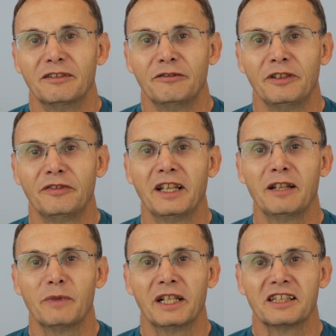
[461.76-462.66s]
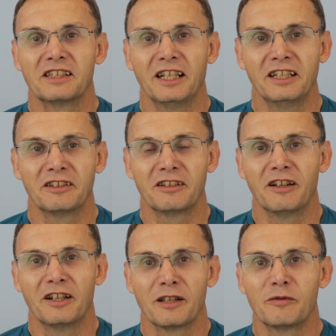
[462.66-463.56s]
15 minutes later, I got
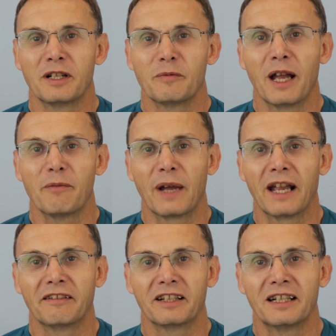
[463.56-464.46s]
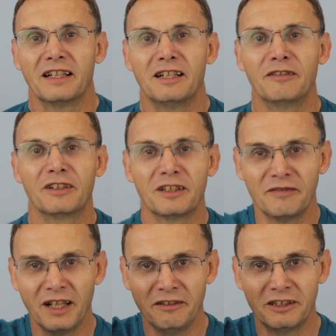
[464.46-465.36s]
another one, about 1.5 pounds. And
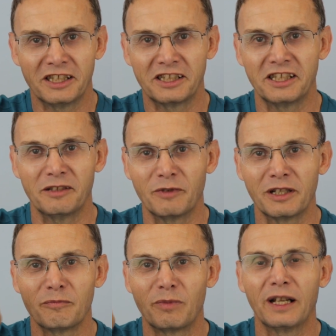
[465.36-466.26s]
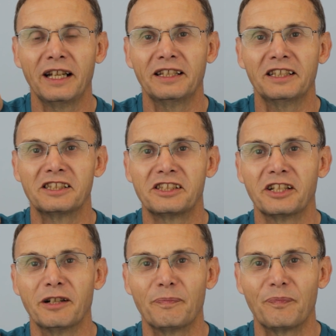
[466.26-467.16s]
I'm noticing when I'm playing this
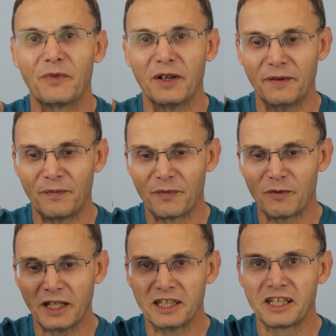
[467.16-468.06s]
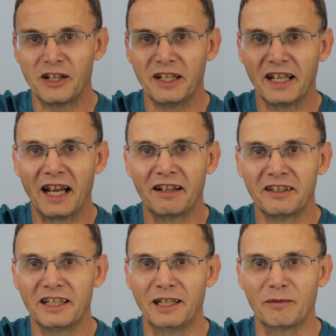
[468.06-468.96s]
chub that when it's going down
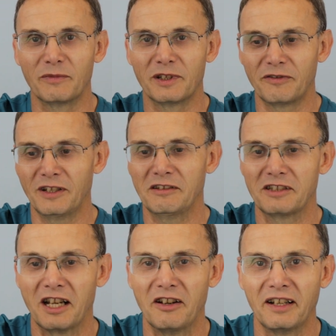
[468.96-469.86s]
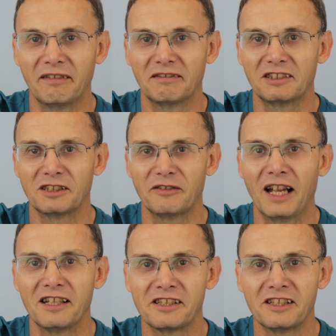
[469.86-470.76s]
deep, the float's going sort of
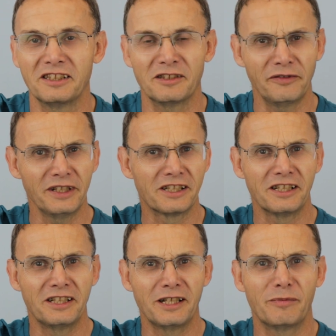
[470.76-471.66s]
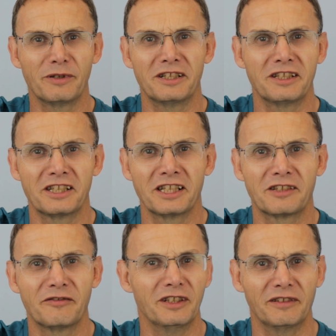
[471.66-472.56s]
outside. It's obviously deeper than
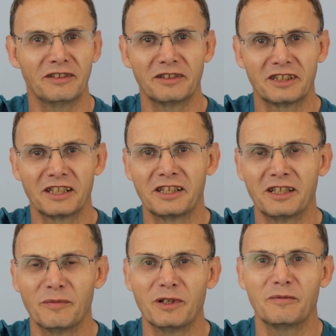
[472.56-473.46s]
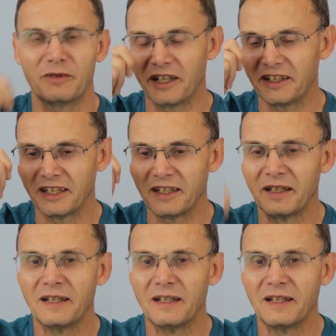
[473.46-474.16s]
6 foot, not touching the bottom or anything.